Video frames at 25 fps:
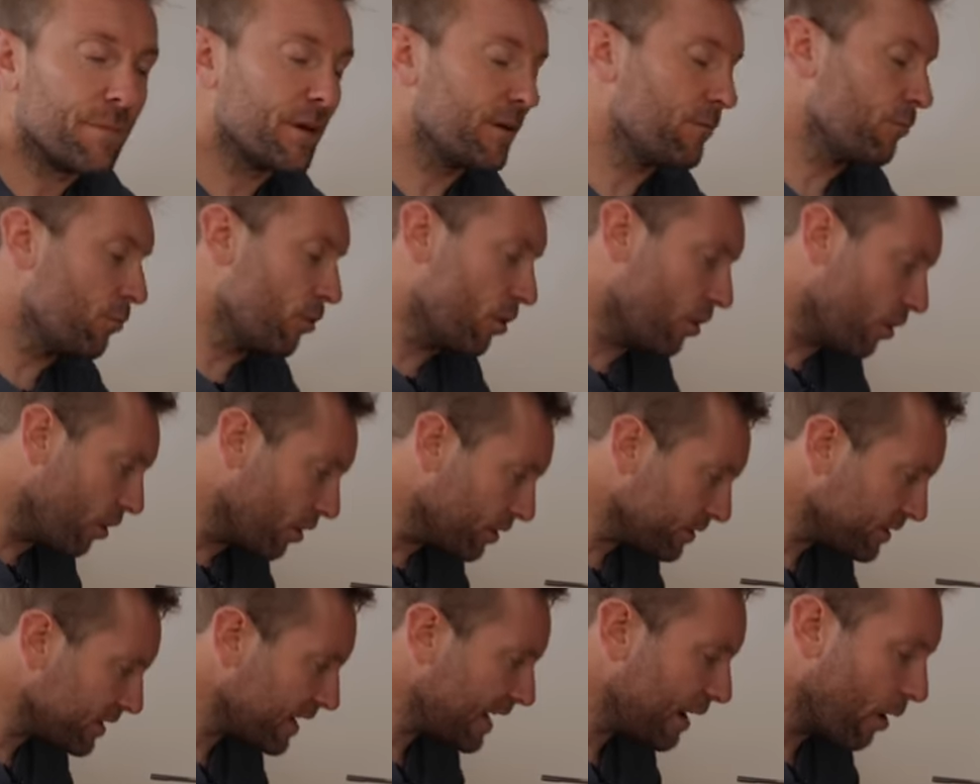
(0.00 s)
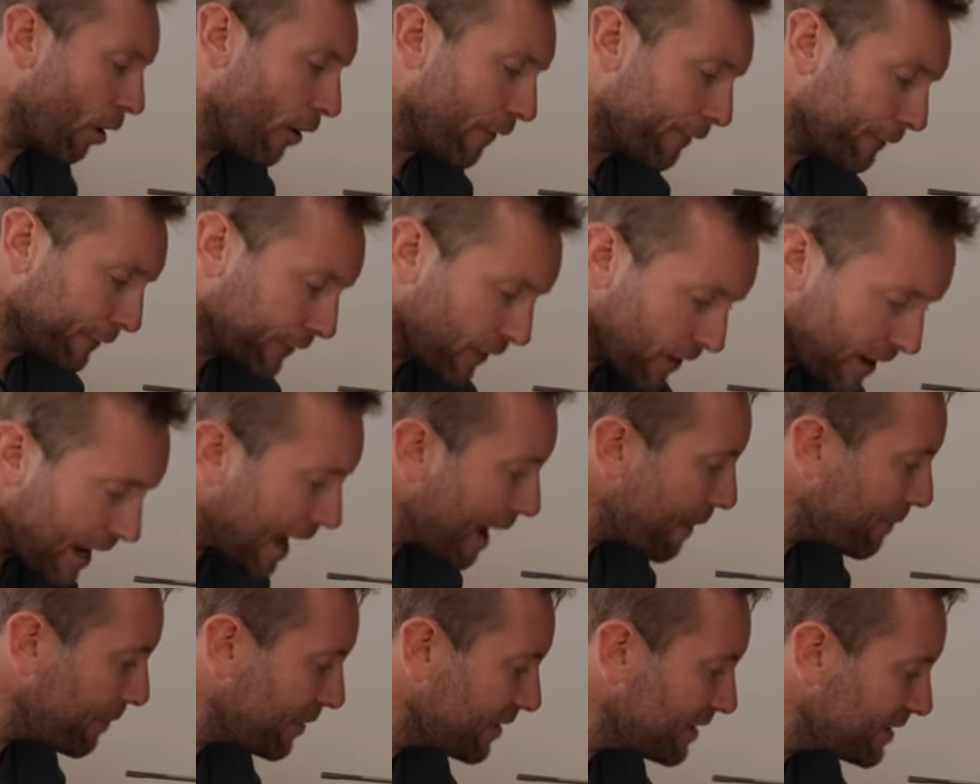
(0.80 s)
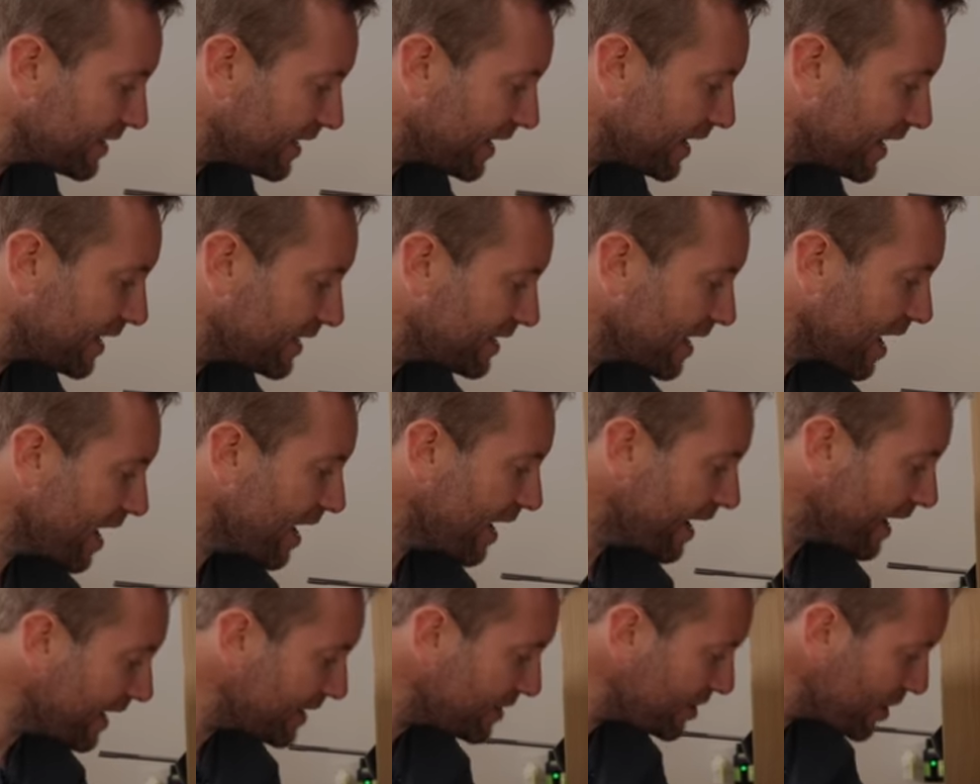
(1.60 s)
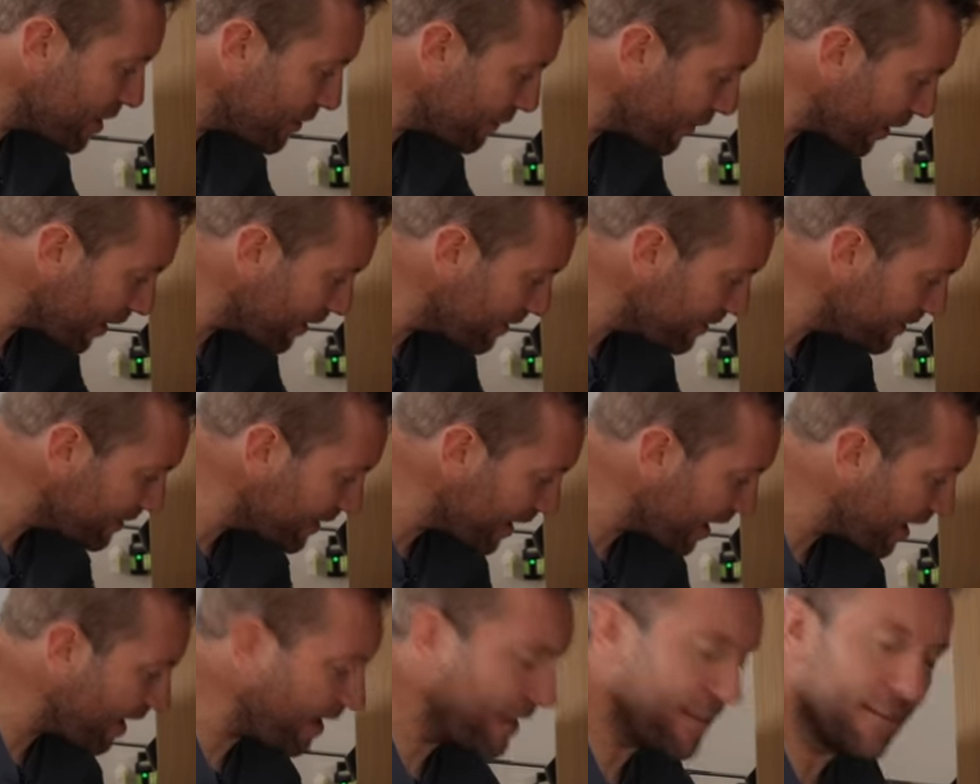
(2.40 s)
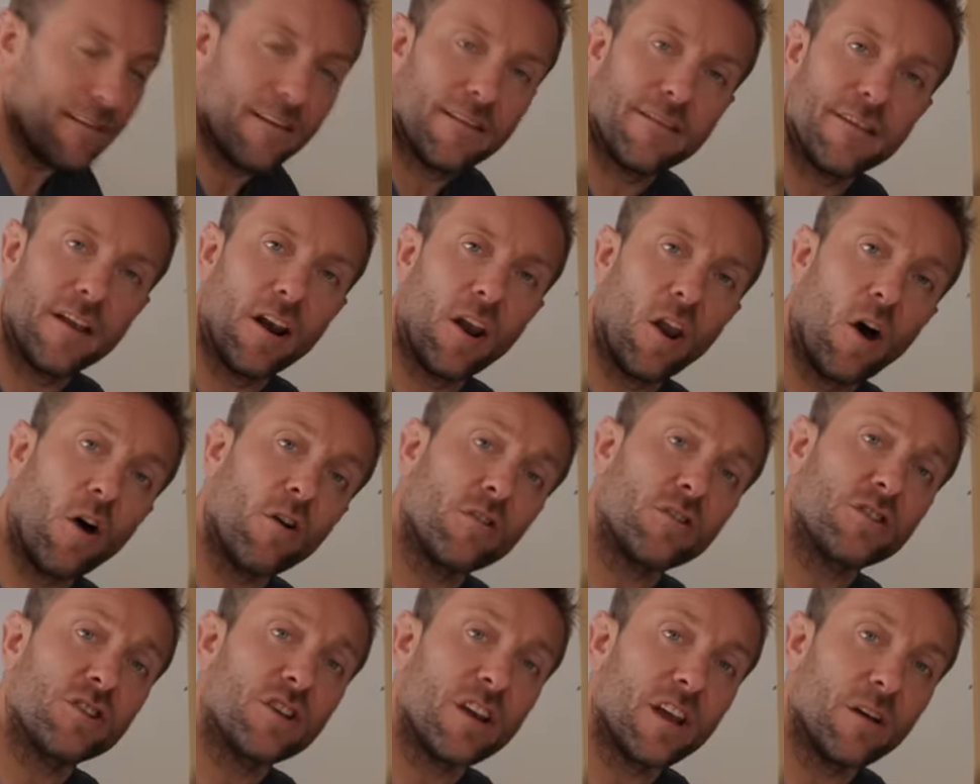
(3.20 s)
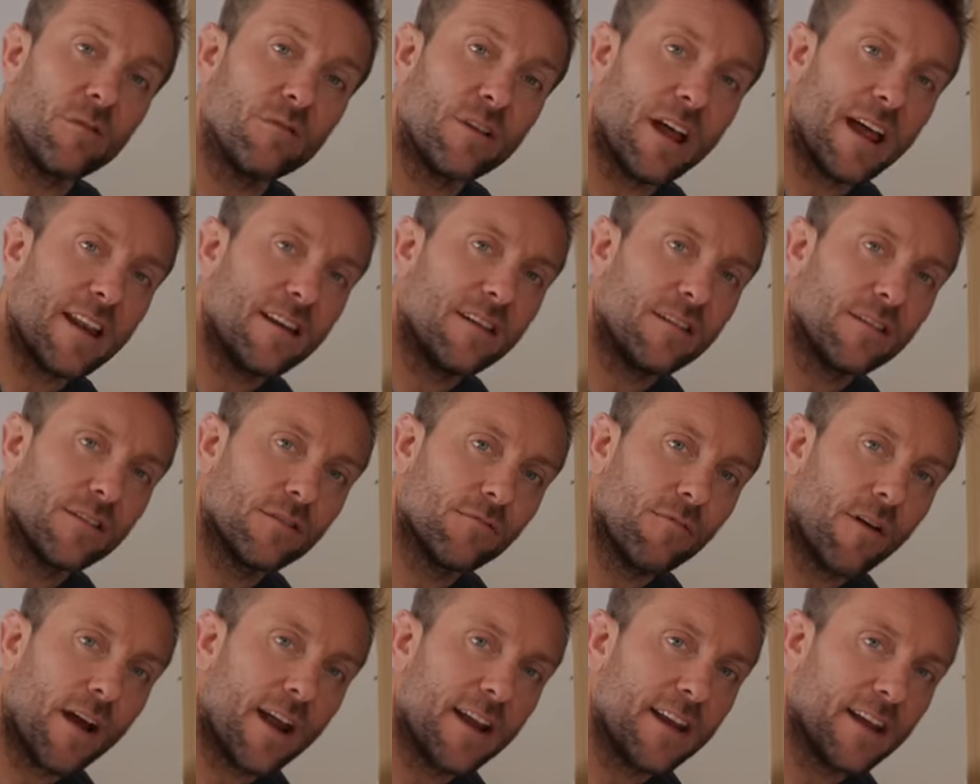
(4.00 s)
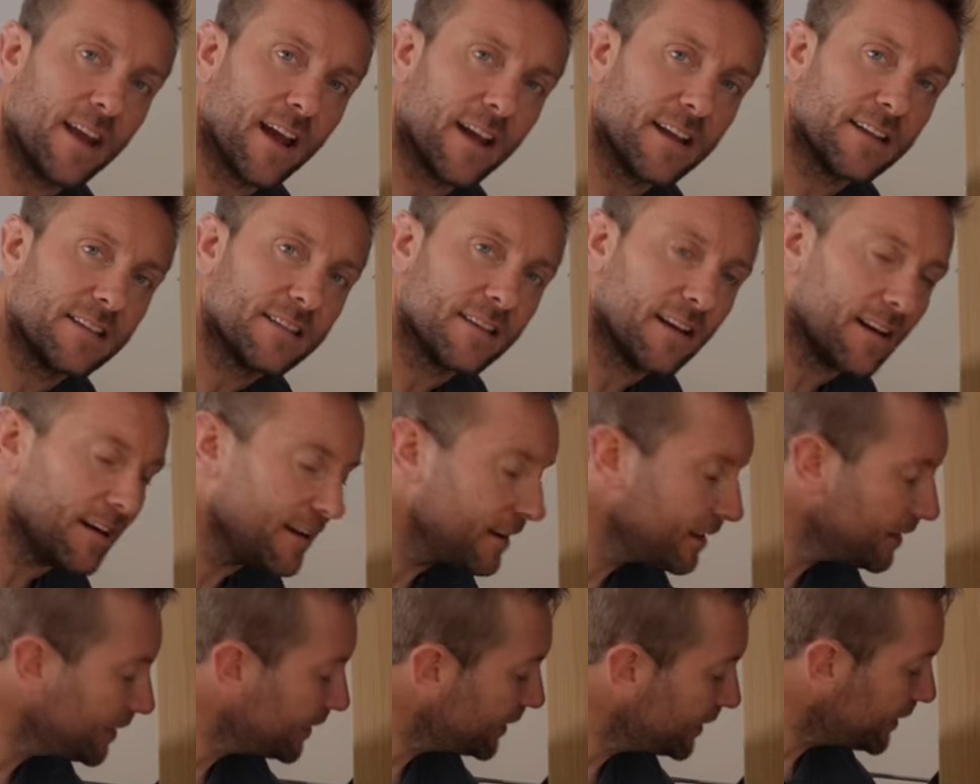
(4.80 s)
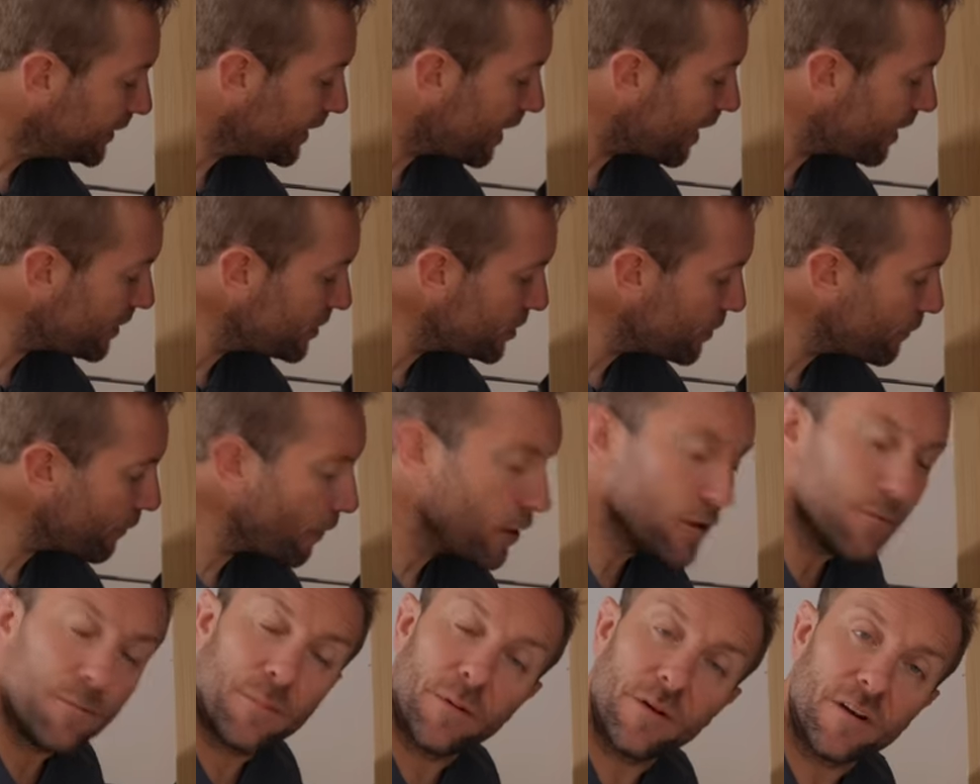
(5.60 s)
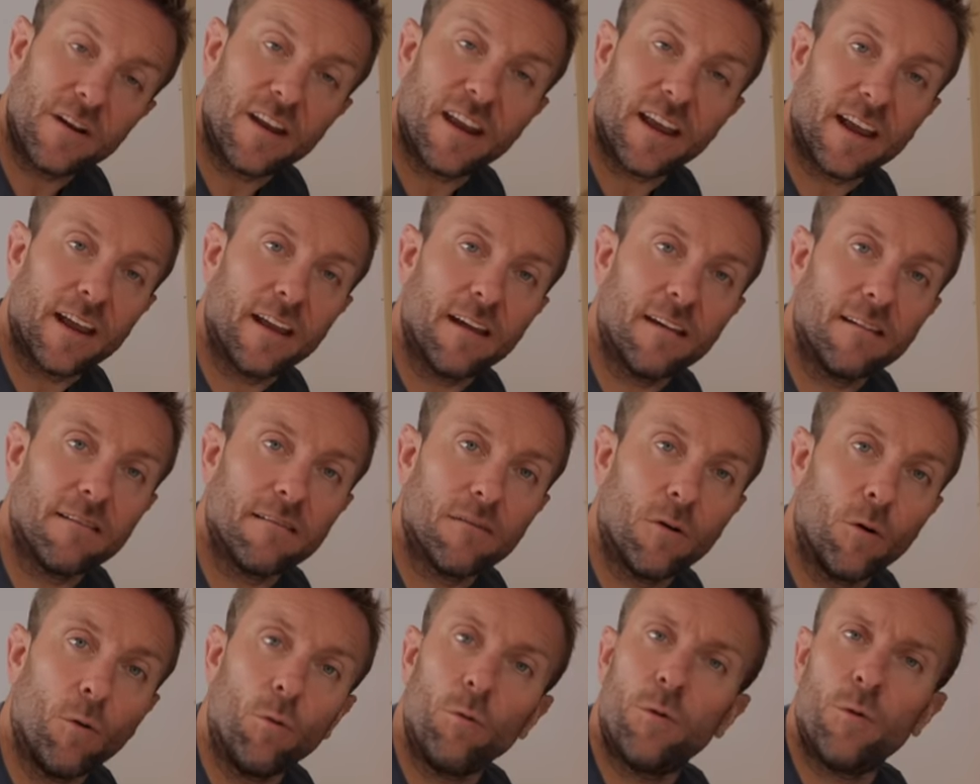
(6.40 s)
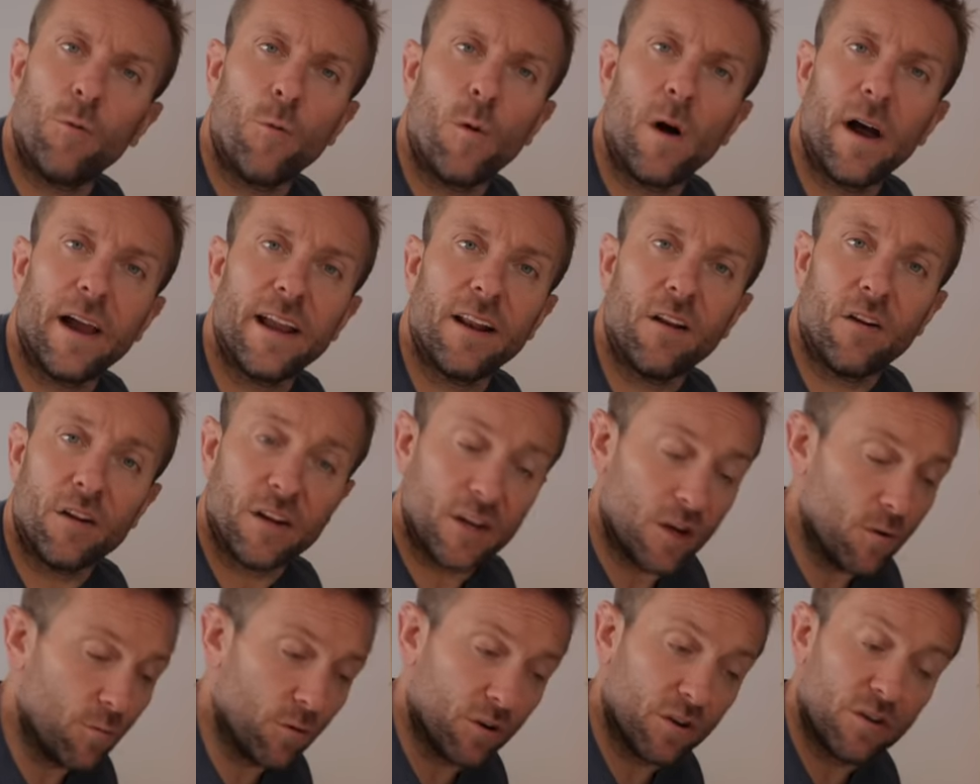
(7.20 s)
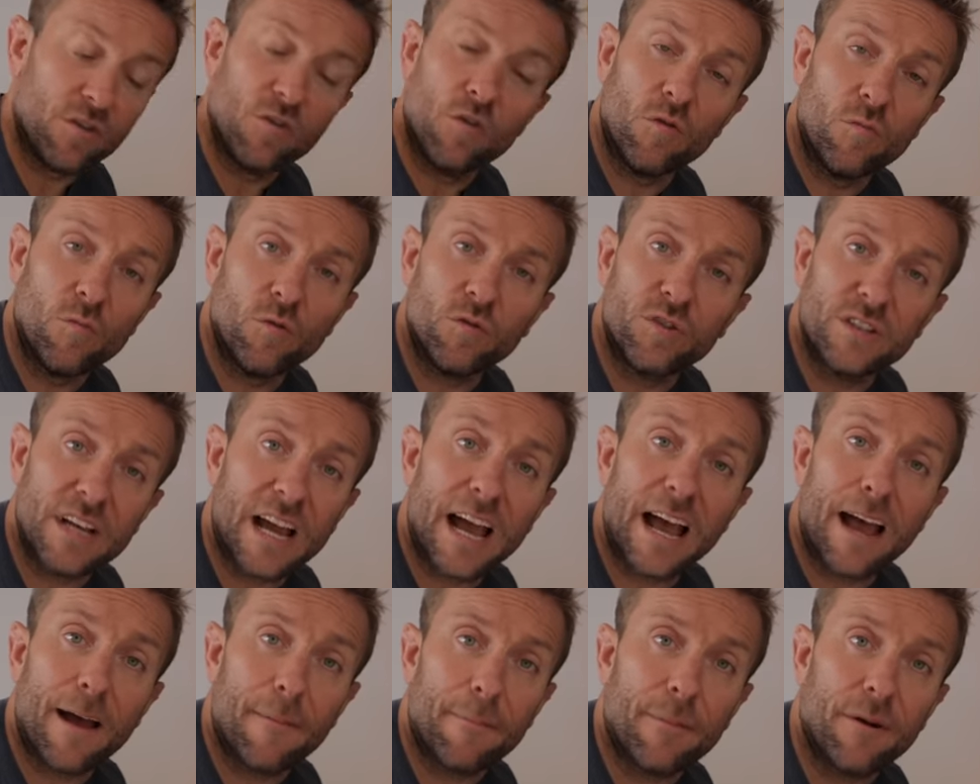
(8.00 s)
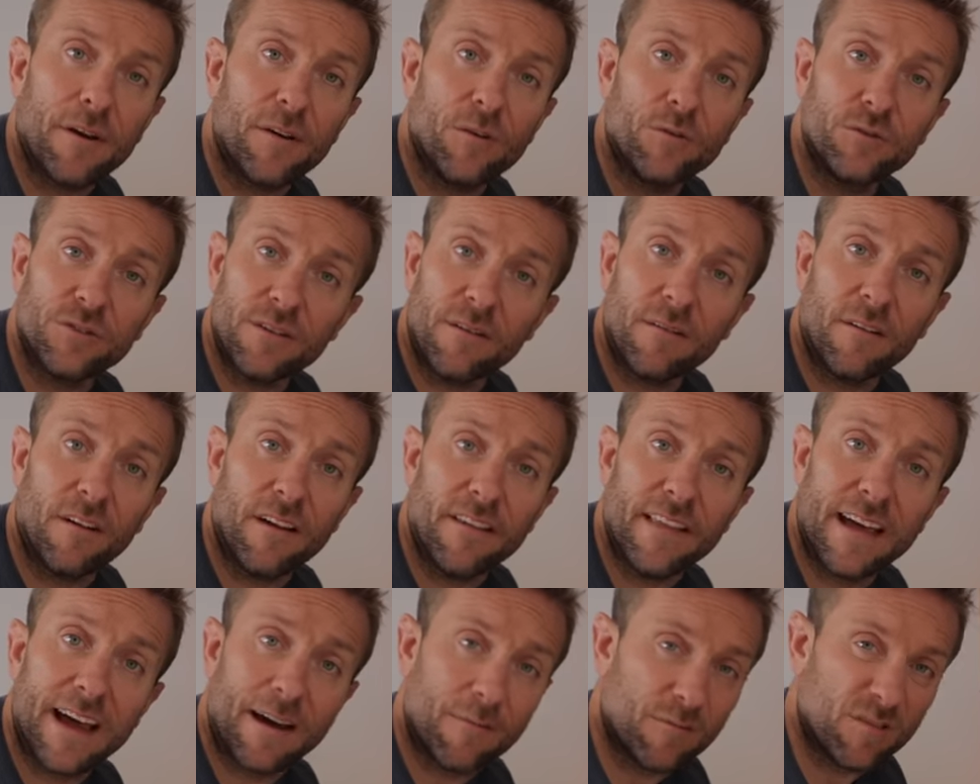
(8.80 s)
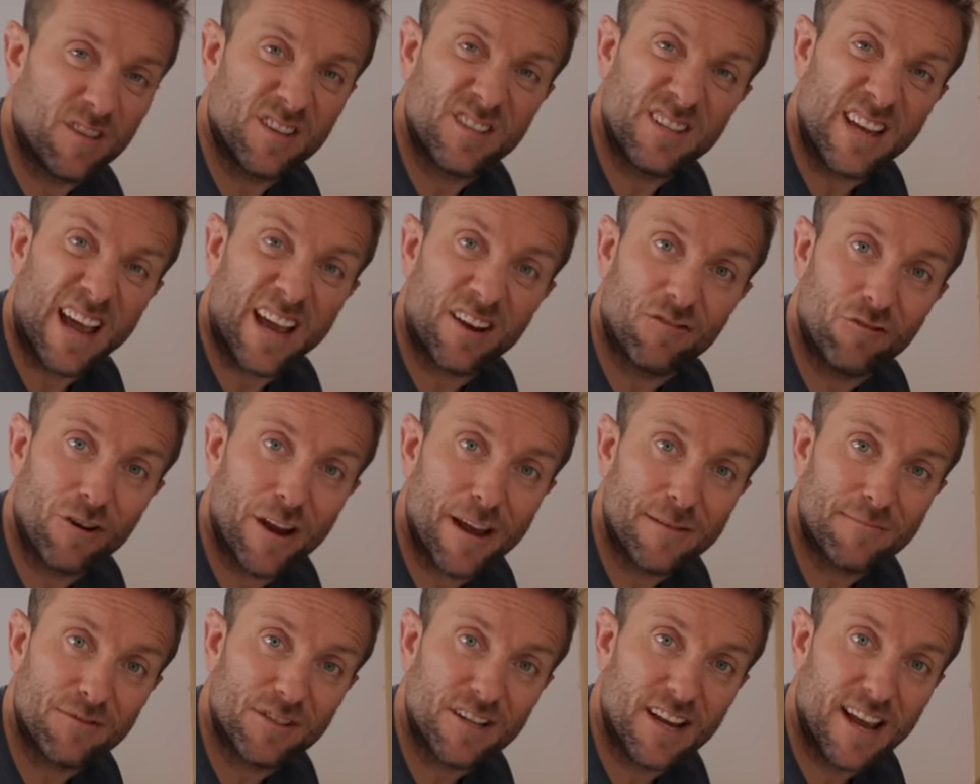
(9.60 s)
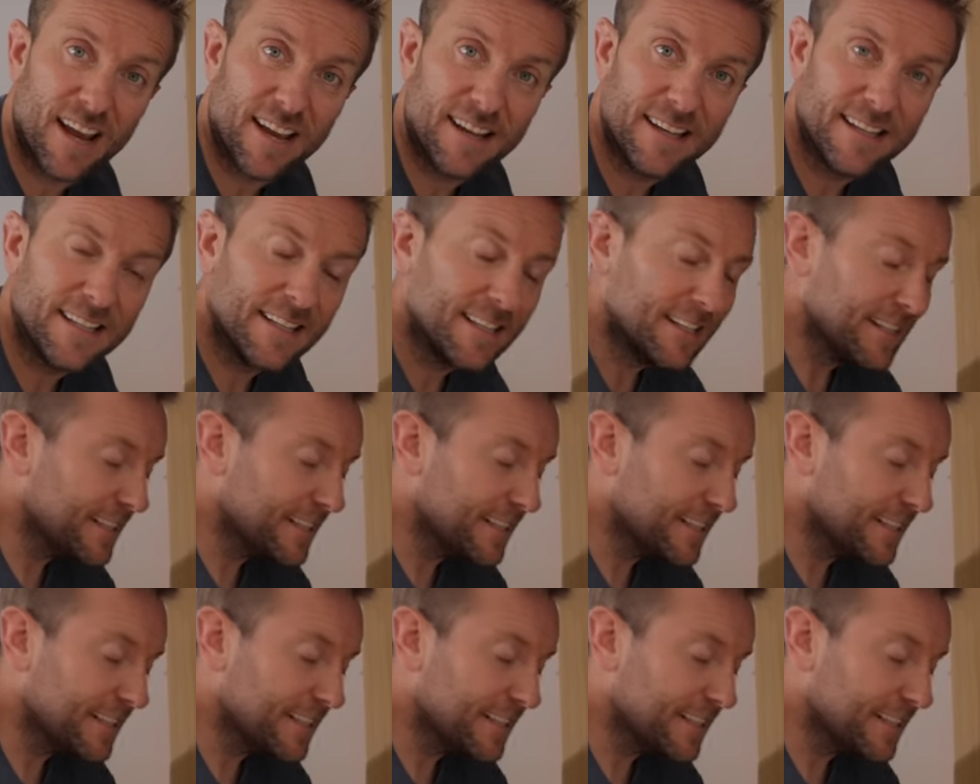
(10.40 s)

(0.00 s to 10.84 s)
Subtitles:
But what often happens is you've undone the lock shield end of the radiator and you've opened it all the way like you would a normal tap or something like that with a set of grips, yeah?